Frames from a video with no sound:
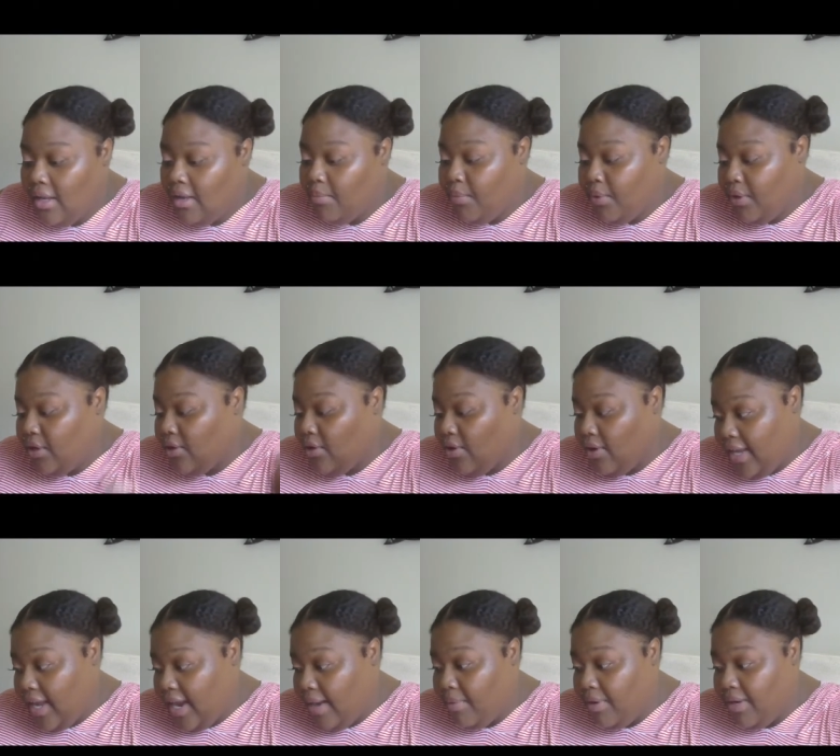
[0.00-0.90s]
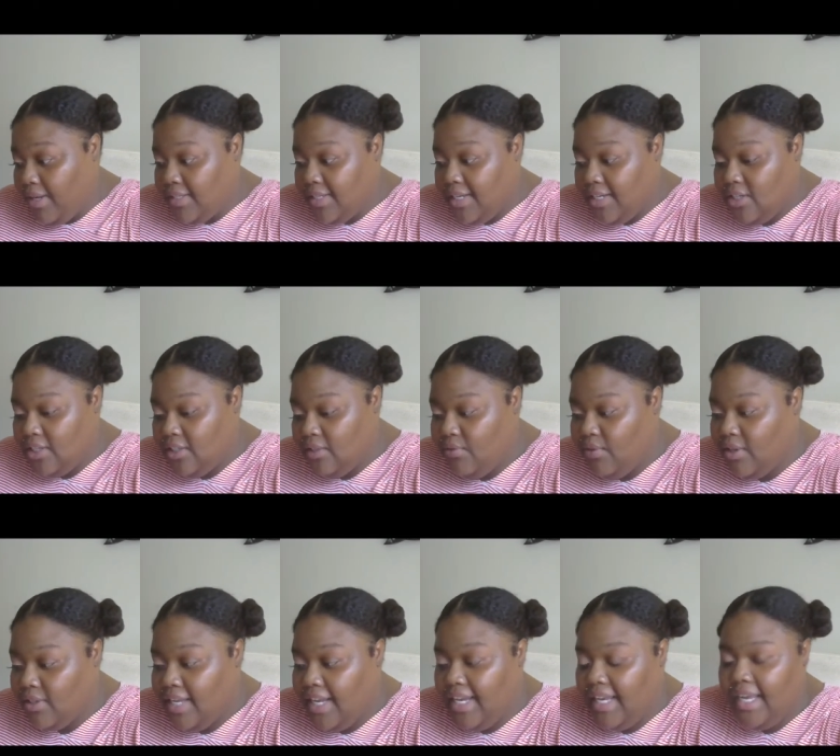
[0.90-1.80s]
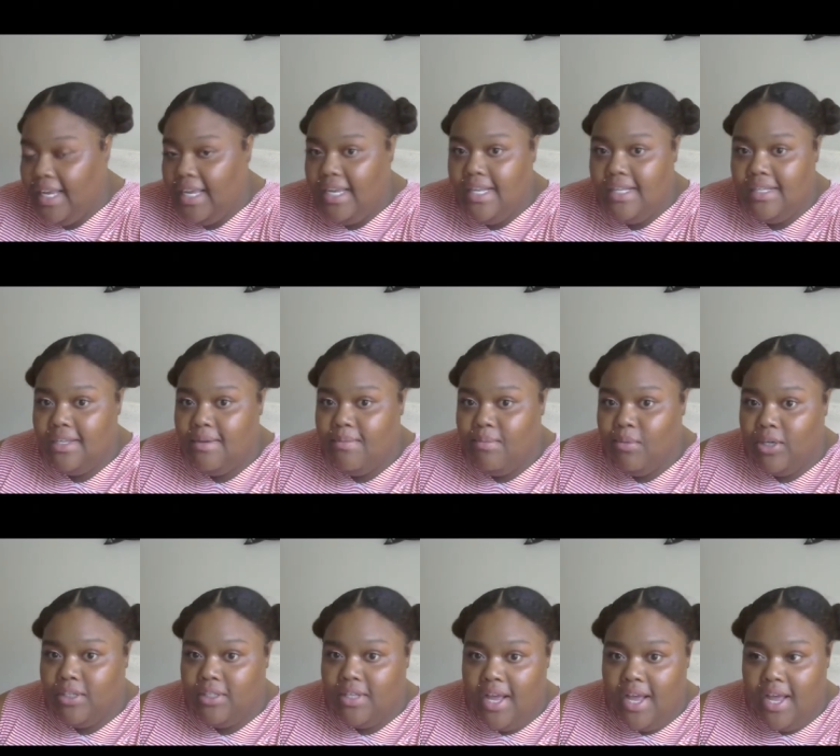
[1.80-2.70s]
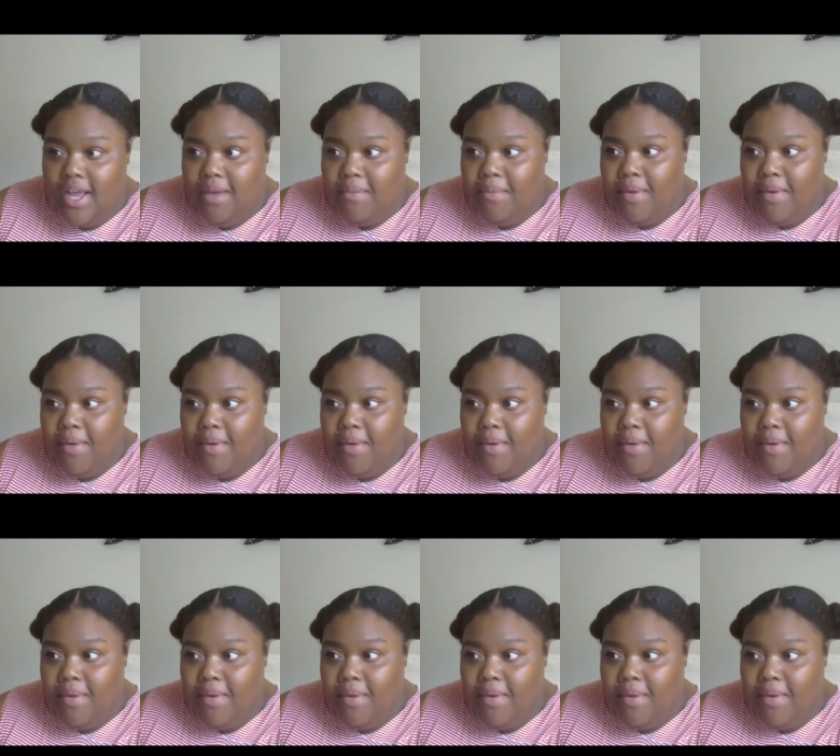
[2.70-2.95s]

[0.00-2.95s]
put it on camera because I just feel like it eats up more time.